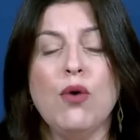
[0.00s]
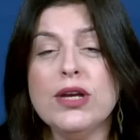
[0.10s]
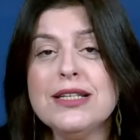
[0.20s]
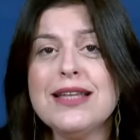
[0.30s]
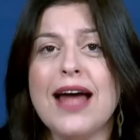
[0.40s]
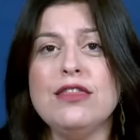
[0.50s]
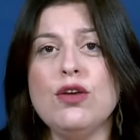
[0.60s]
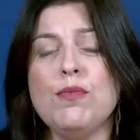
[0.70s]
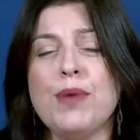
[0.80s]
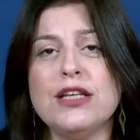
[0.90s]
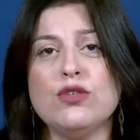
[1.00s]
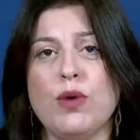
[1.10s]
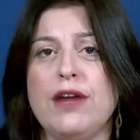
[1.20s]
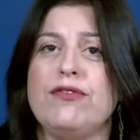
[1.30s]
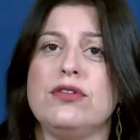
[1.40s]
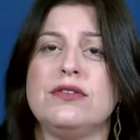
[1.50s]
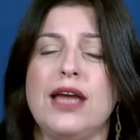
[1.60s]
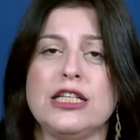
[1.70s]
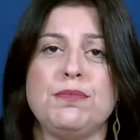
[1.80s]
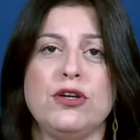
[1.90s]
Is that the best way for the
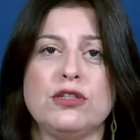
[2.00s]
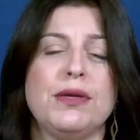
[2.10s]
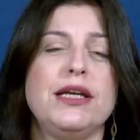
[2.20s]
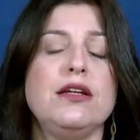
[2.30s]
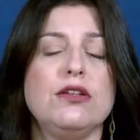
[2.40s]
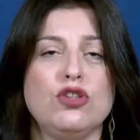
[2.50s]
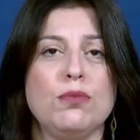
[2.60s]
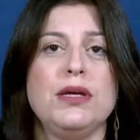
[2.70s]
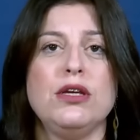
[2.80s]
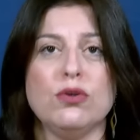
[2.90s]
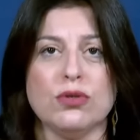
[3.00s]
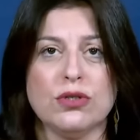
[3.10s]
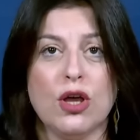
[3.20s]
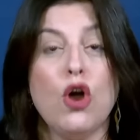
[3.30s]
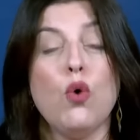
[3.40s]
taxpayers' money to be used?